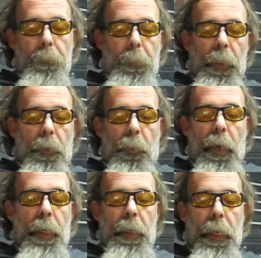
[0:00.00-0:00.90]
Milk
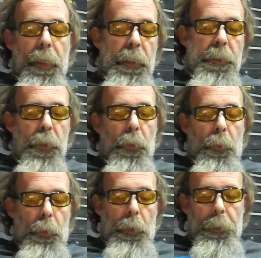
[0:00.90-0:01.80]
Crate
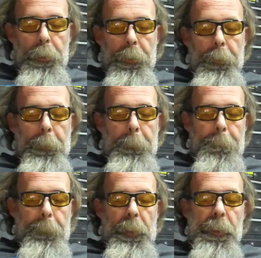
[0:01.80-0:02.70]
82.
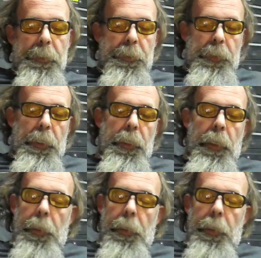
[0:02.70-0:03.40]
He's in